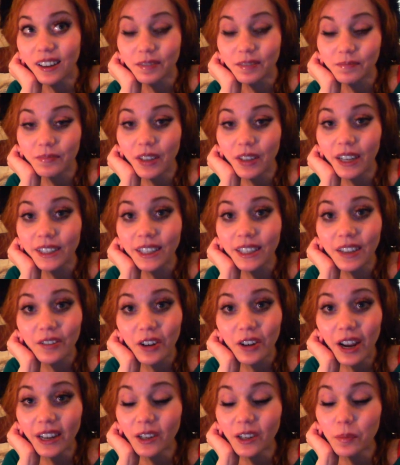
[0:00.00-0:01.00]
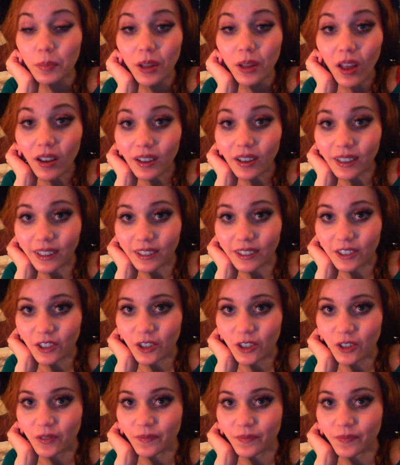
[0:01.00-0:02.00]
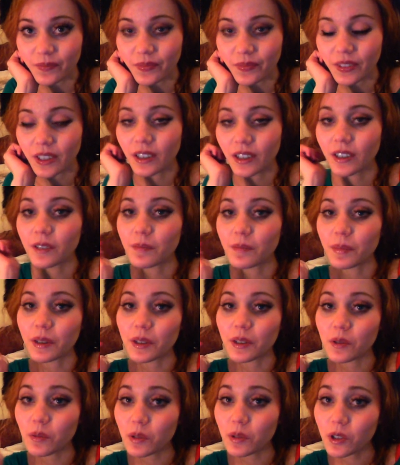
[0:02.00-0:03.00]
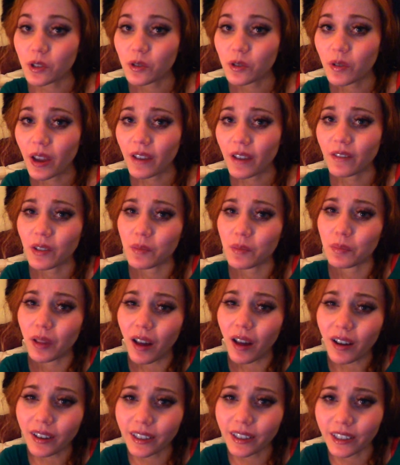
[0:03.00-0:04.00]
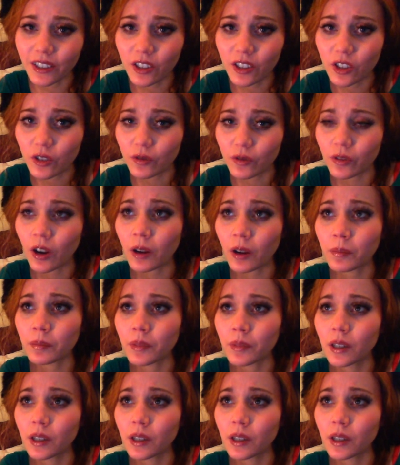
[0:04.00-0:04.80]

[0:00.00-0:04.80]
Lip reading: I never had a blockage, because once you have a blockage from